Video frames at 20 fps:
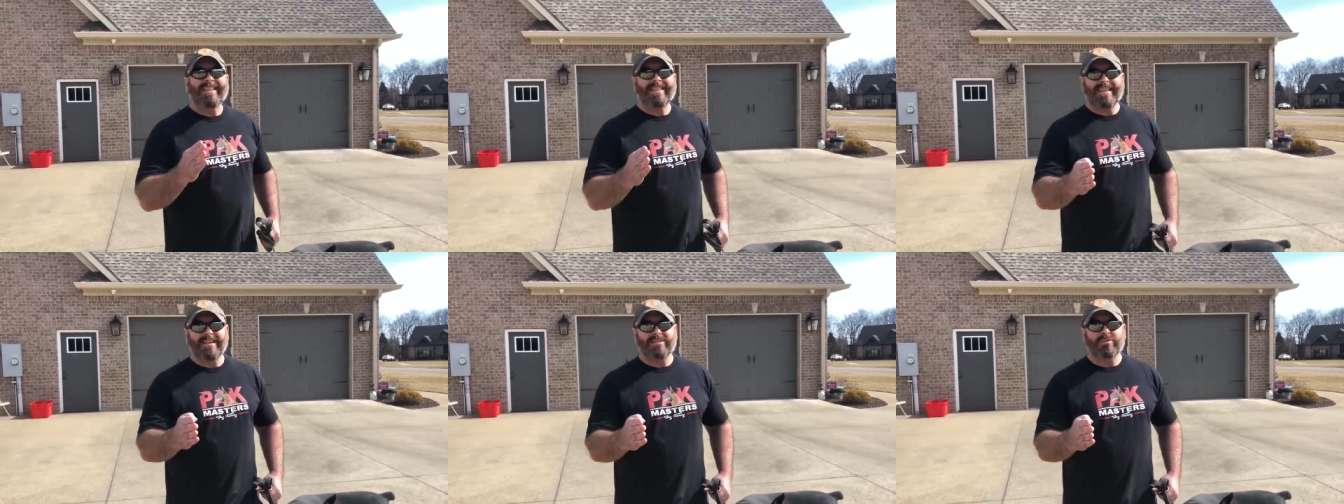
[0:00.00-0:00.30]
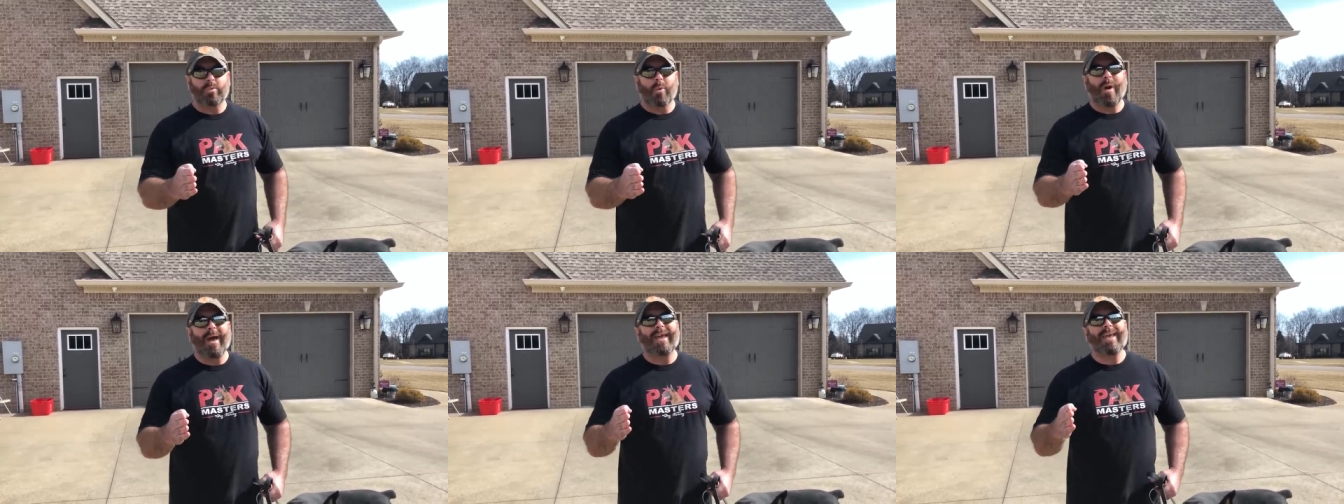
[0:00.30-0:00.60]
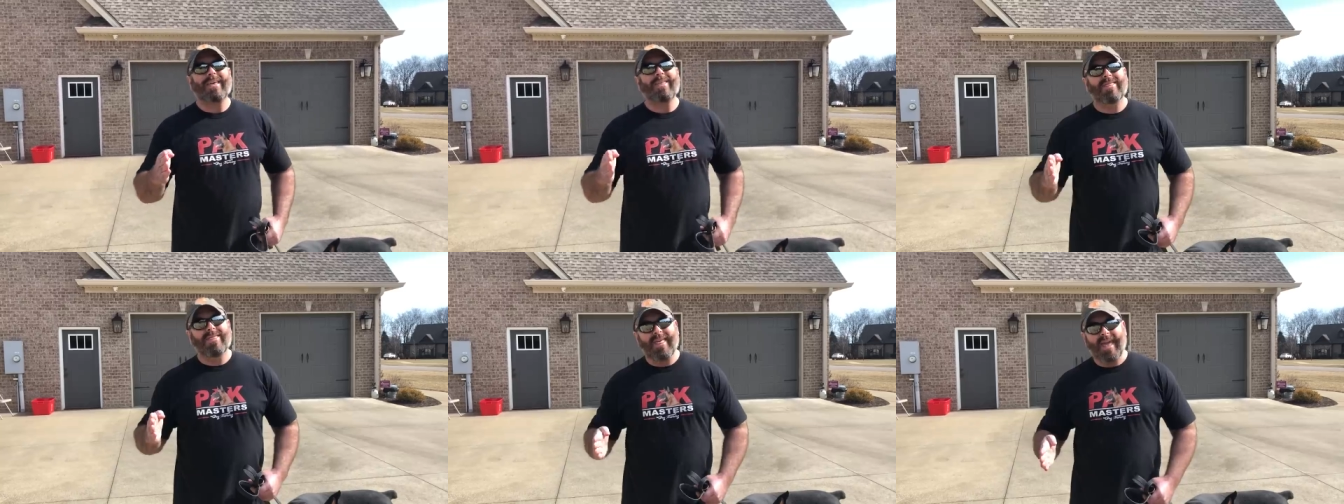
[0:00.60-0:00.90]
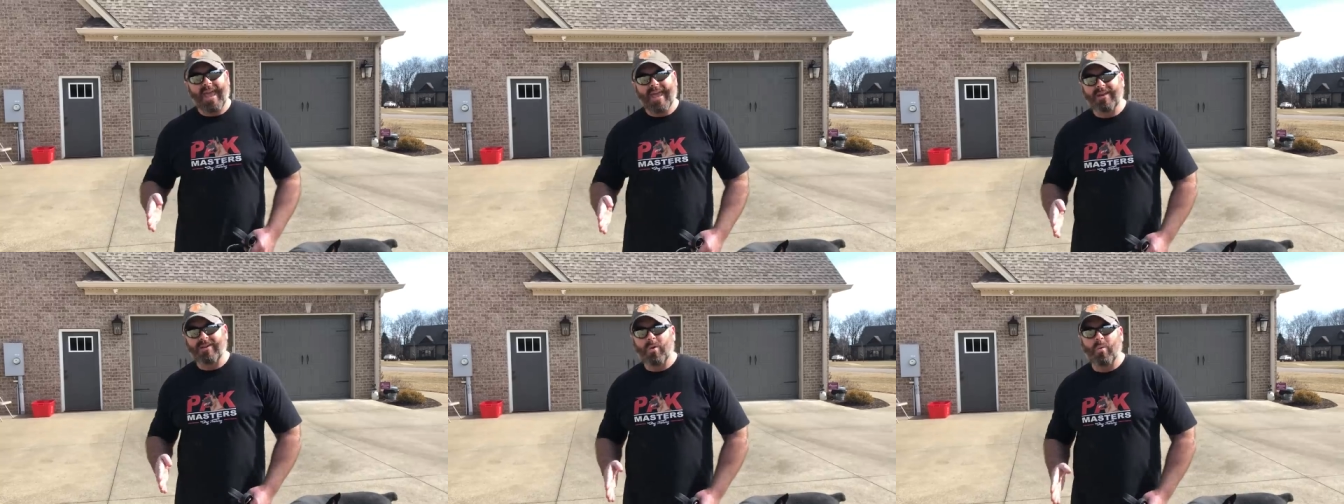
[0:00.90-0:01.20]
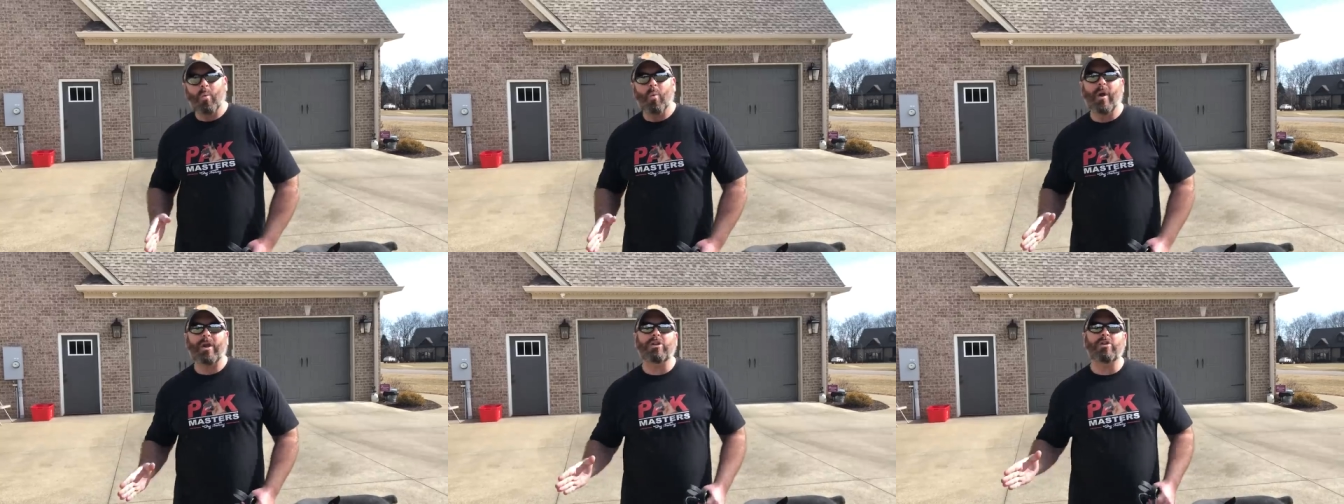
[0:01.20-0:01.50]
This way, then,
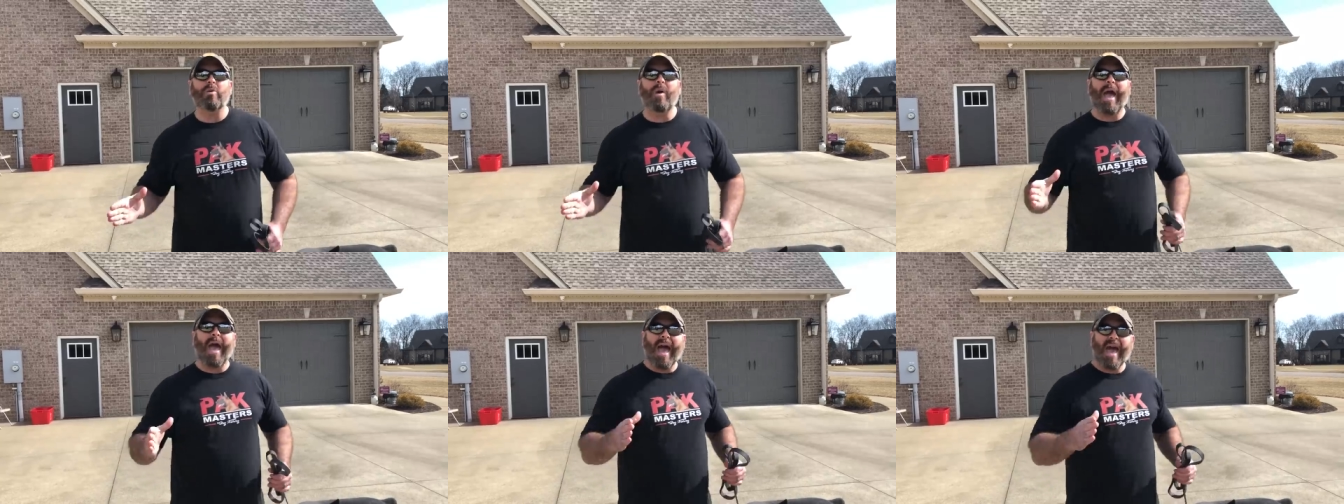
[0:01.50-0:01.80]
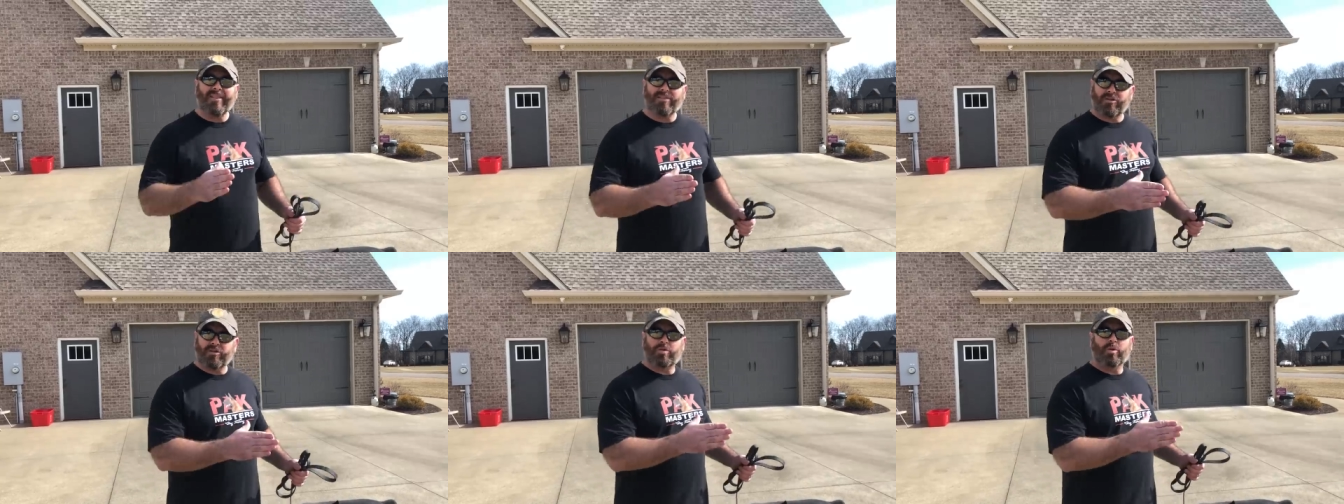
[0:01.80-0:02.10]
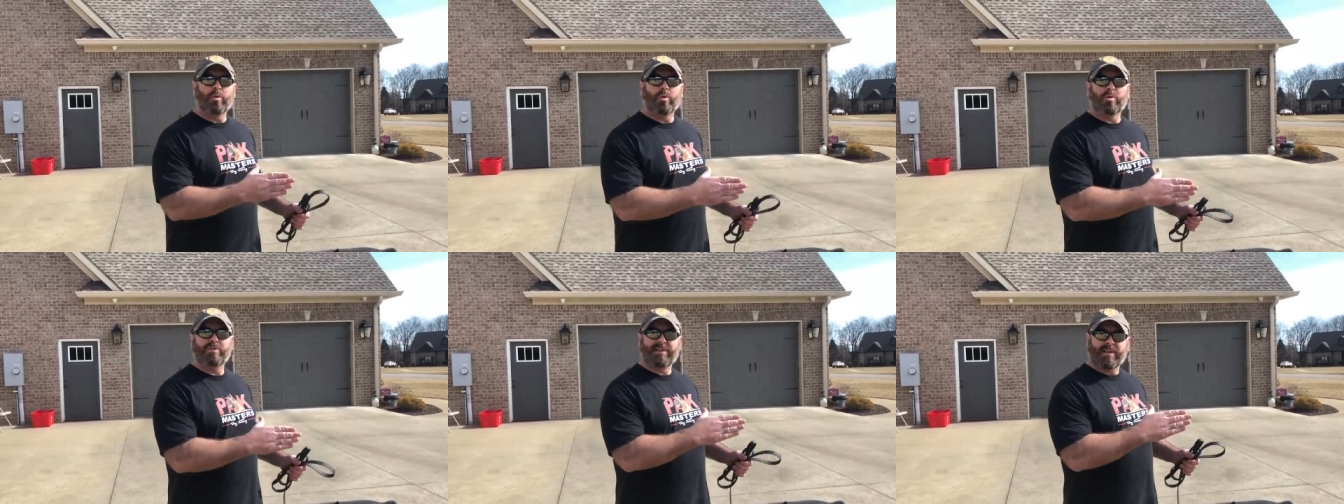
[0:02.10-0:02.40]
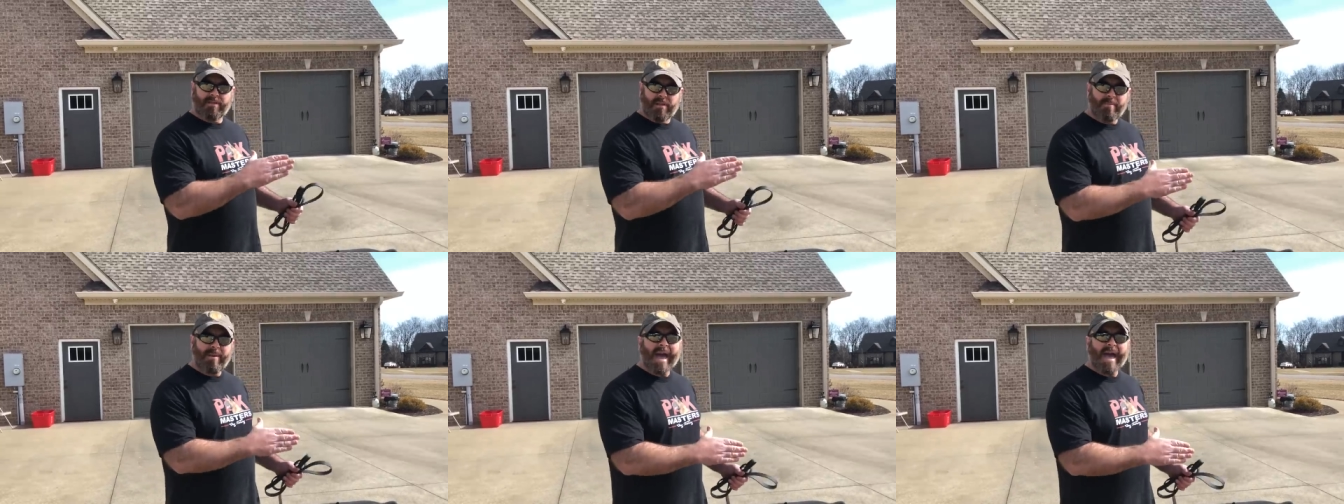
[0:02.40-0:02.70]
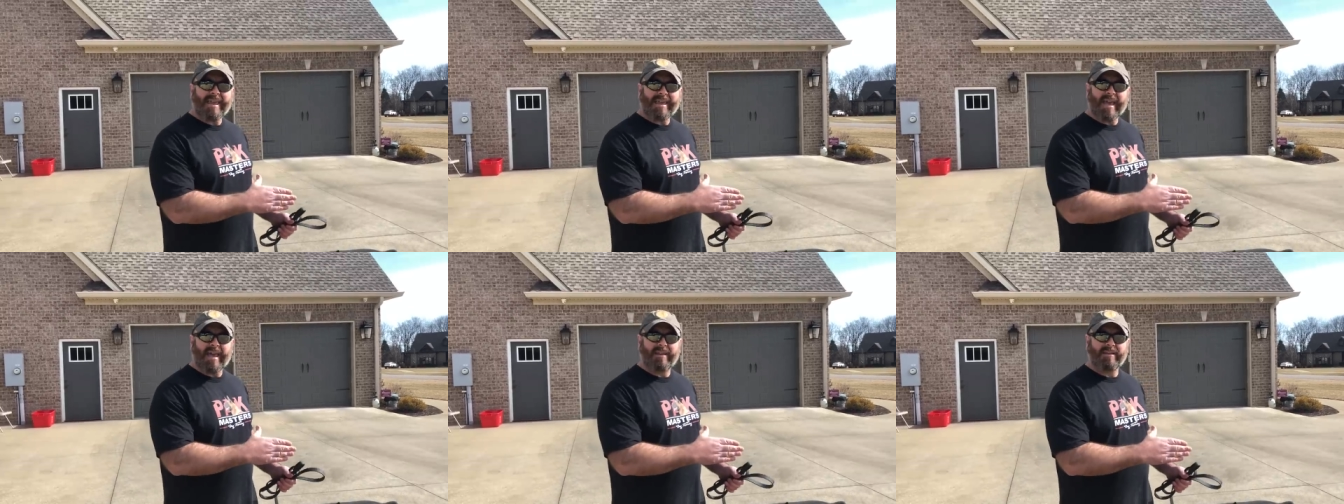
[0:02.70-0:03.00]
when you add the tools on the
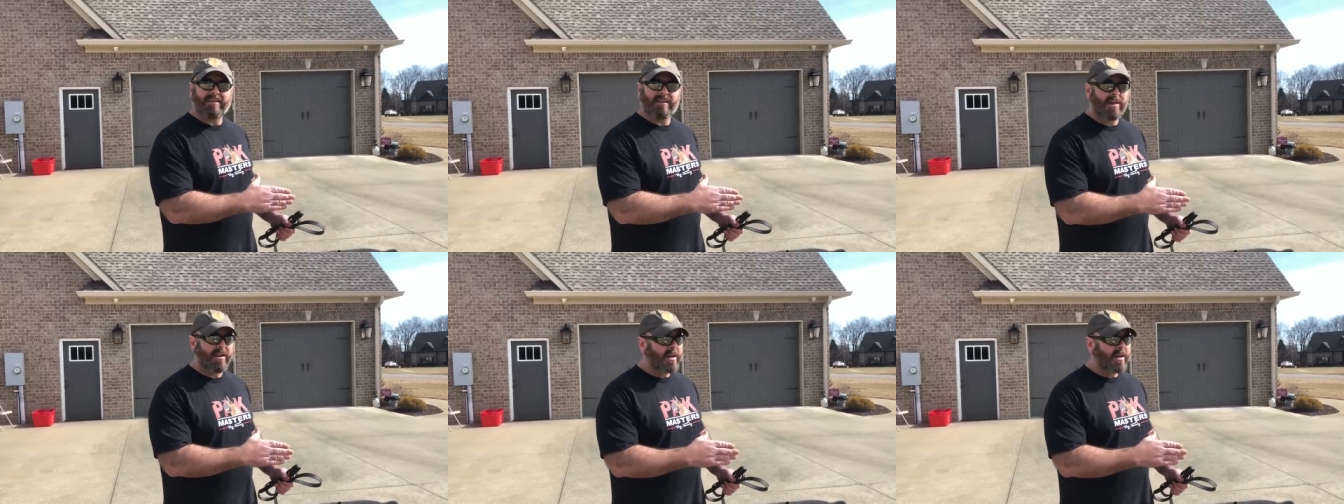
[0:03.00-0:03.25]
back end,